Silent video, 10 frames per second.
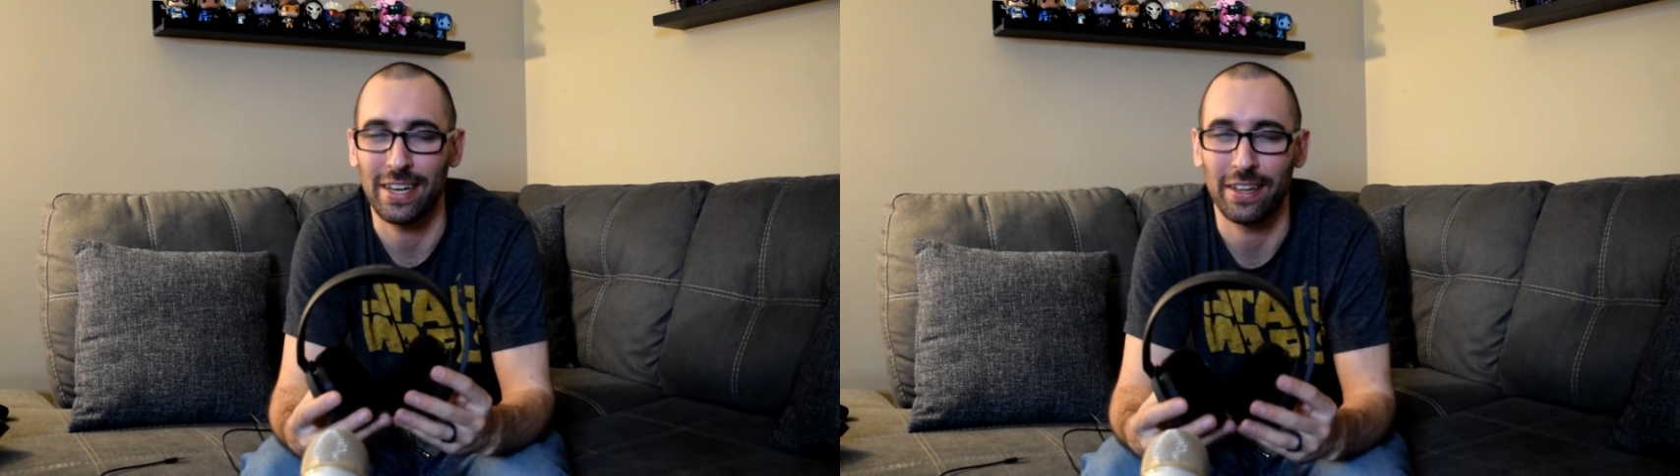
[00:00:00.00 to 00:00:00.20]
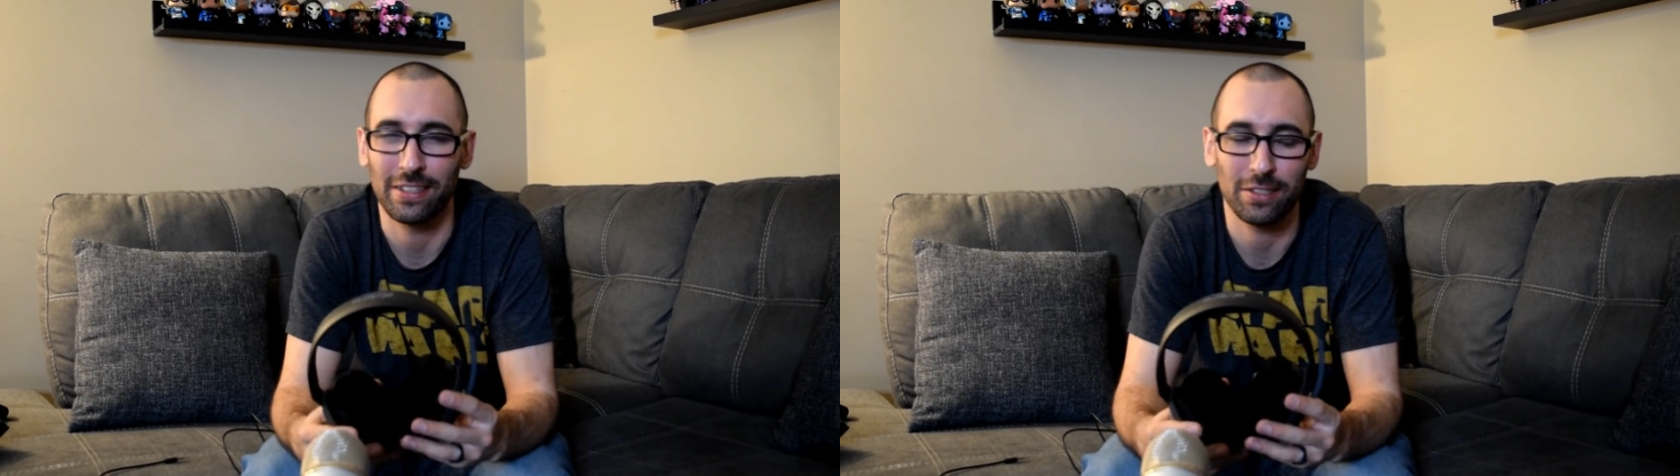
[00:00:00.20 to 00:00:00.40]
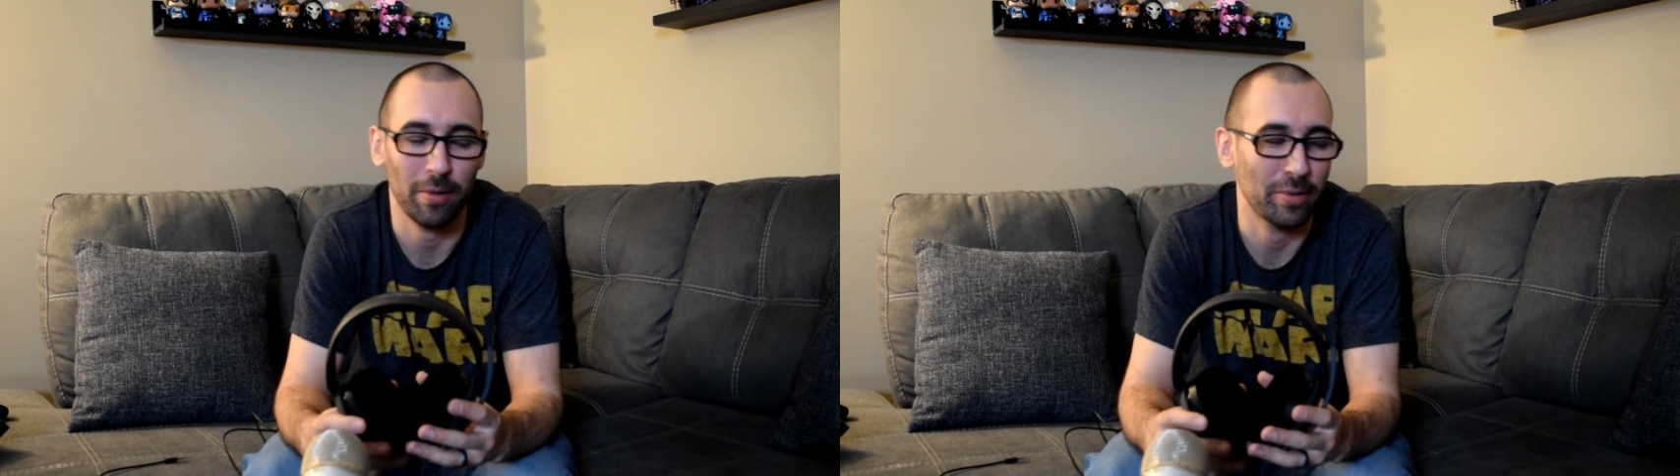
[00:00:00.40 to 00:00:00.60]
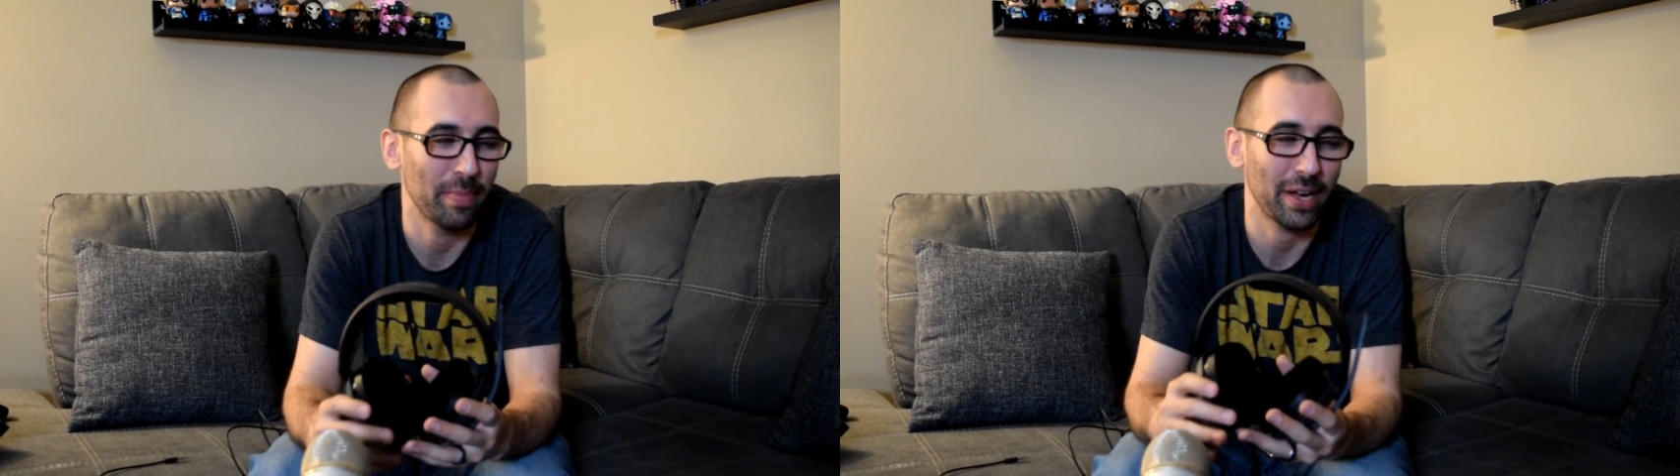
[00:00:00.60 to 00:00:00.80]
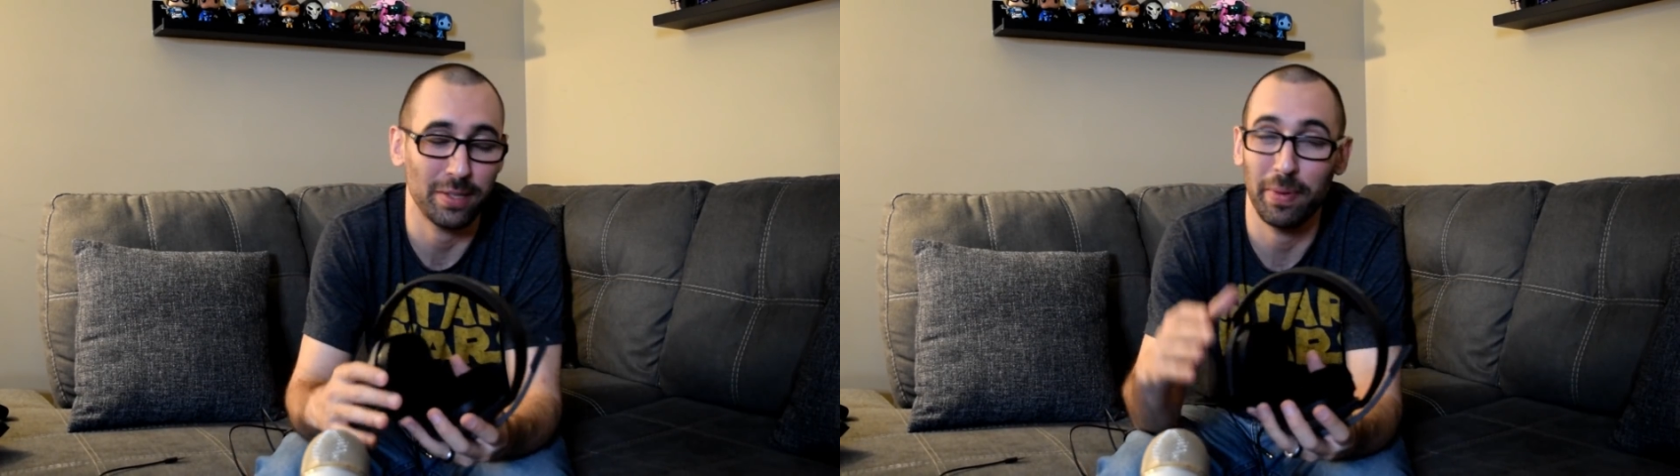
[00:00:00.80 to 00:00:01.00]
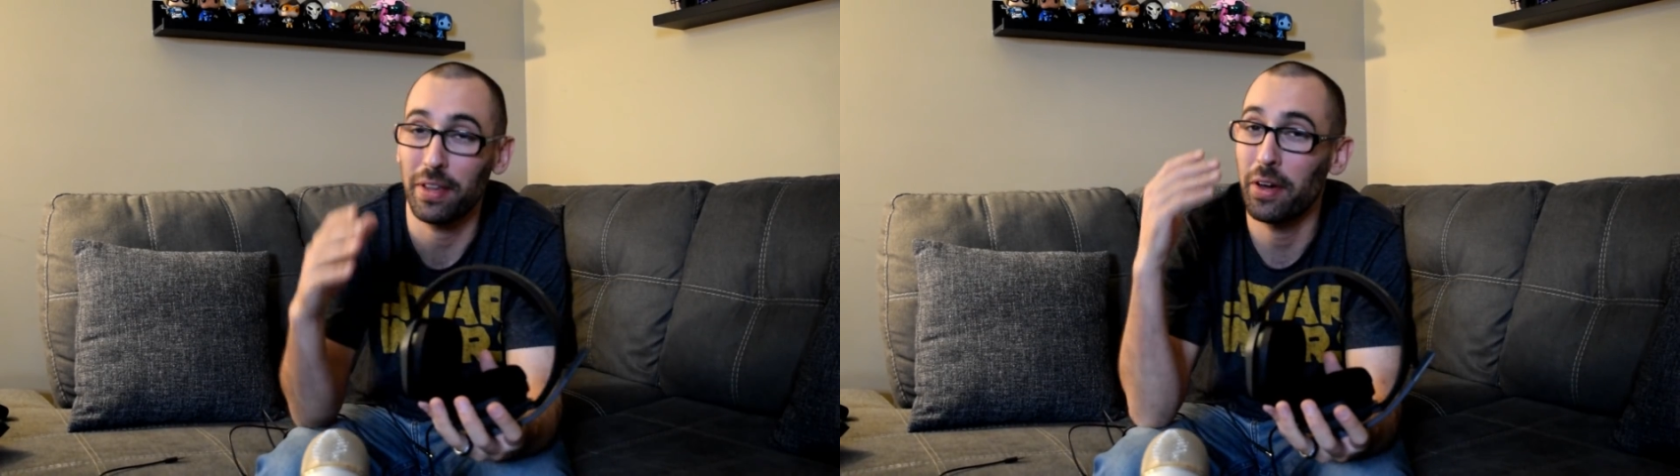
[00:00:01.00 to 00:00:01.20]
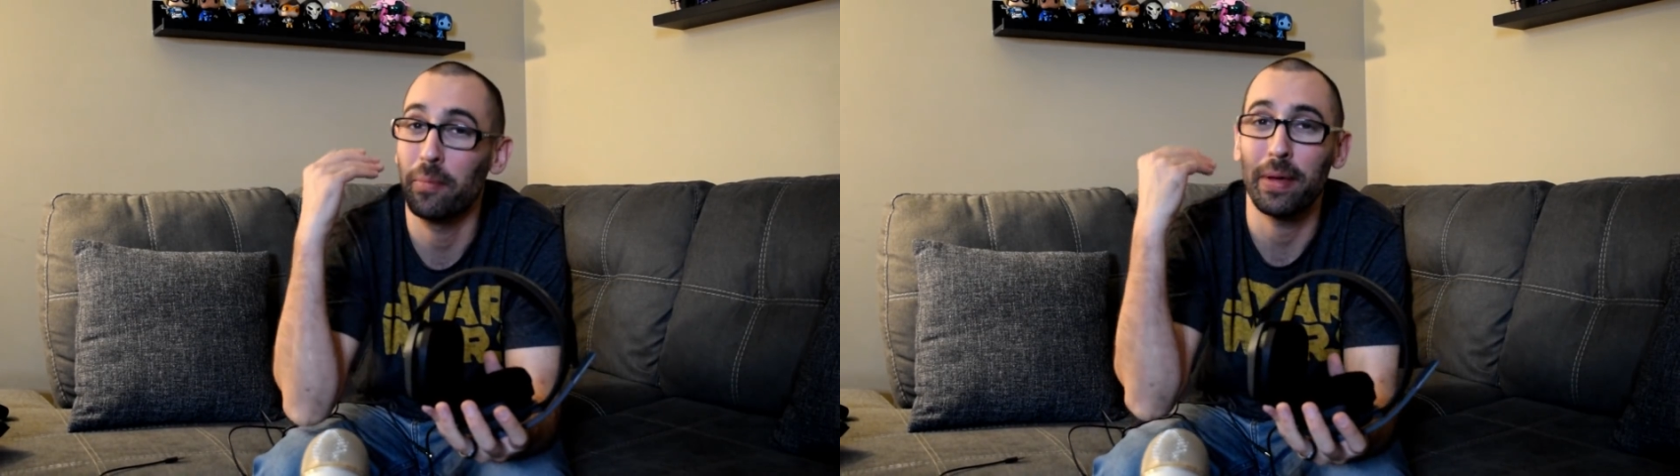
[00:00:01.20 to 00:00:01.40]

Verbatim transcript: down in the description box below.